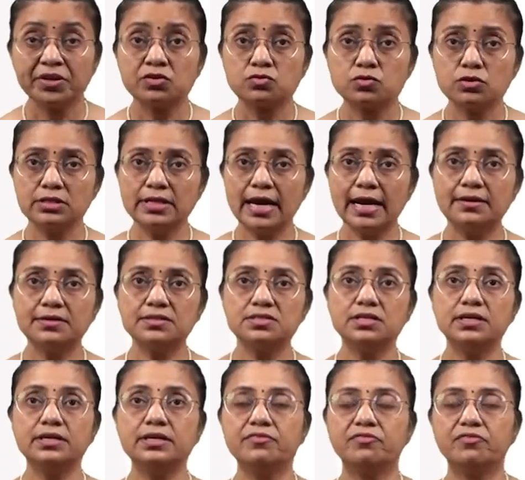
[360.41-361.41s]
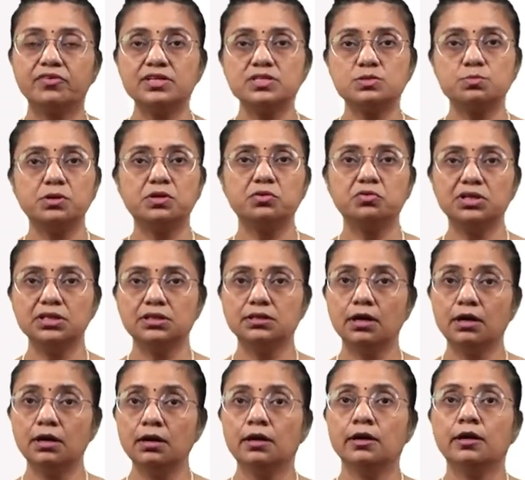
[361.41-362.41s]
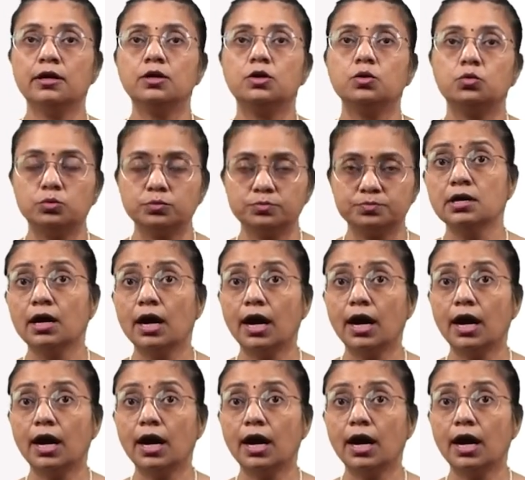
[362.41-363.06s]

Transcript: So that is the difference between the two.